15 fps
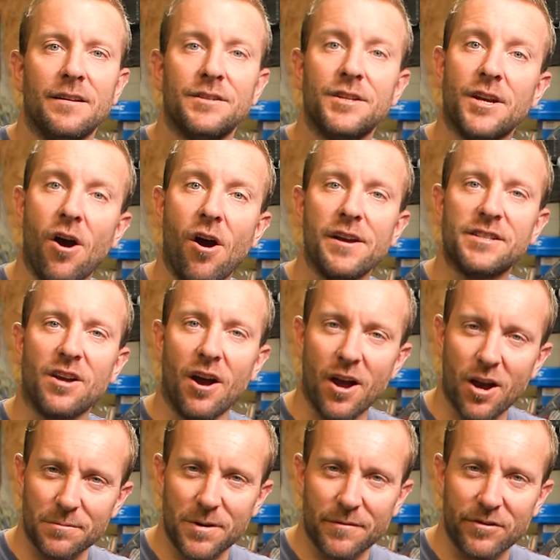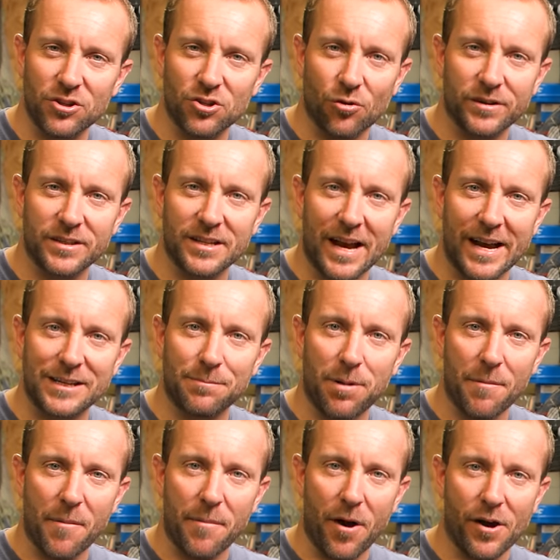So guys, I hope you've enjoyed today's
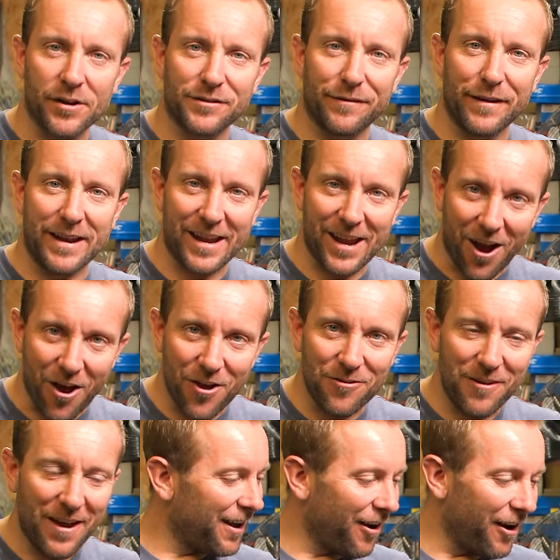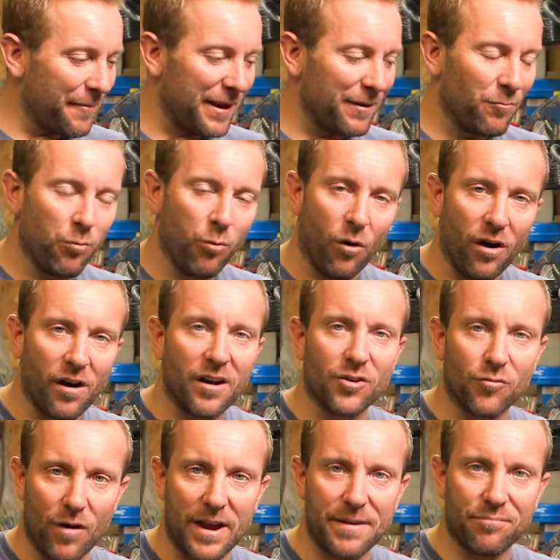Plumber Parts video. I mean, what a
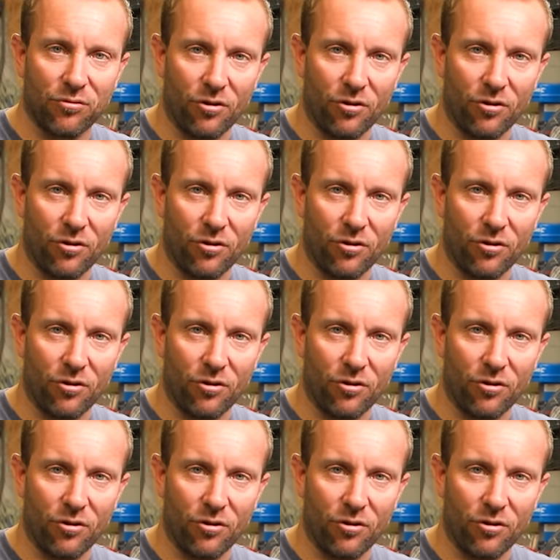great